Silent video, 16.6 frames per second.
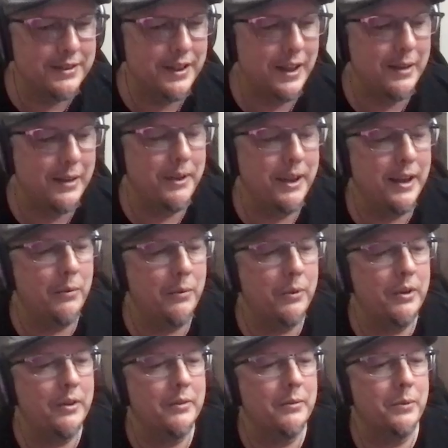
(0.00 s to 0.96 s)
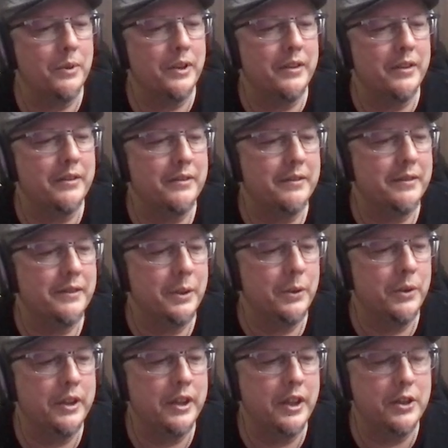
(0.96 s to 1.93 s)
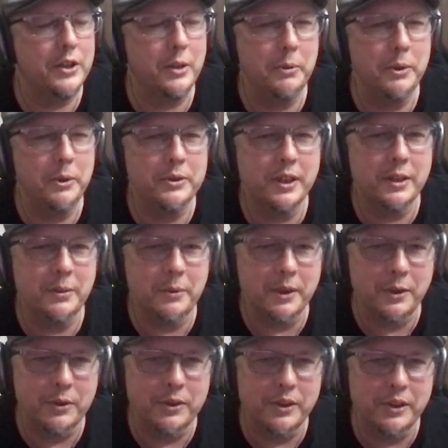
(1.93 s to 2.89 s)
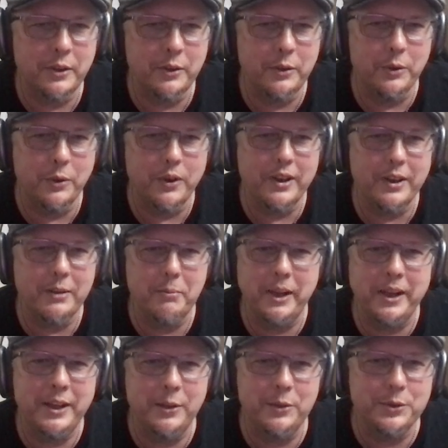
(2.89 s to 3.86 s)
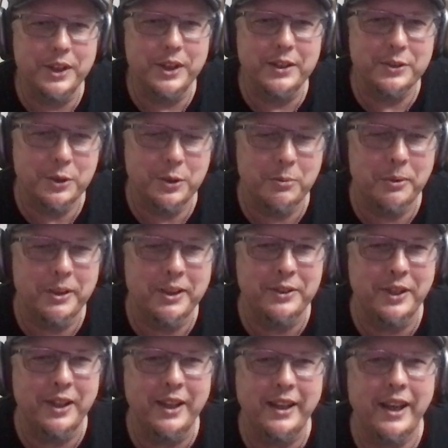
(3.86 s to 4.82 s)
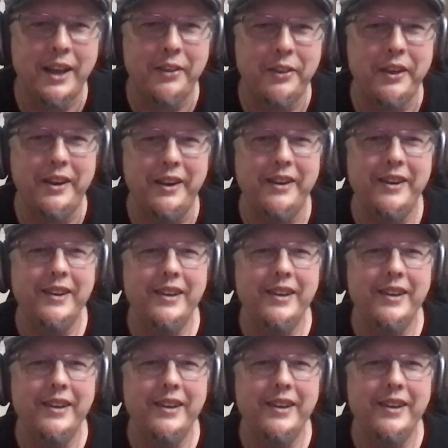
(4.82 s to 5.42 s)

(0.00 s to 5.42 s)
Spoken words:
like, man, we're doing country music and we're going to New York. It made no sense to me until I got there."